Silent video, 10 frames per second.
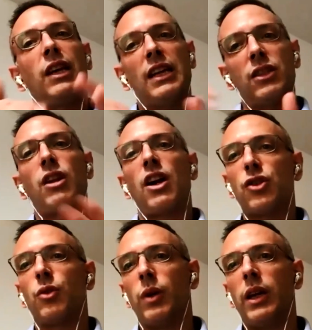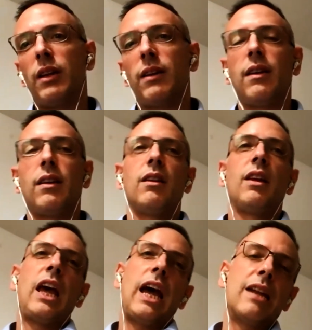in a structured way,
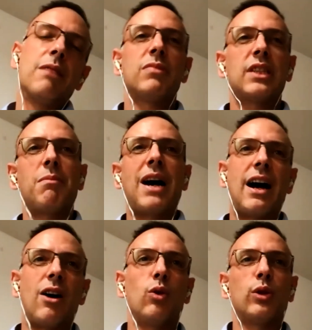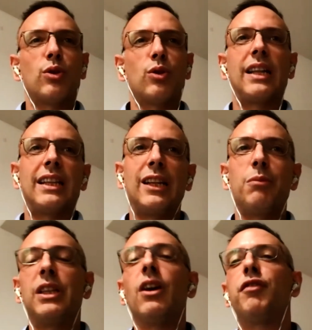and somehow also add a
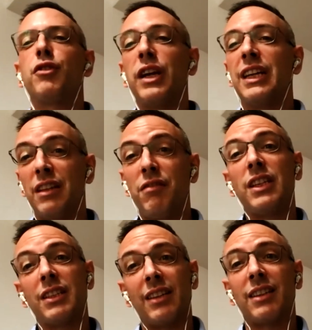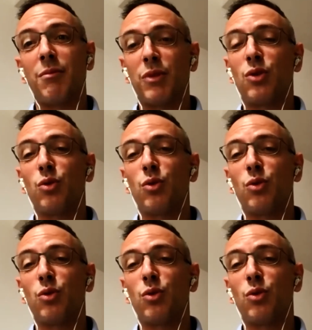little bit of creativity sometimes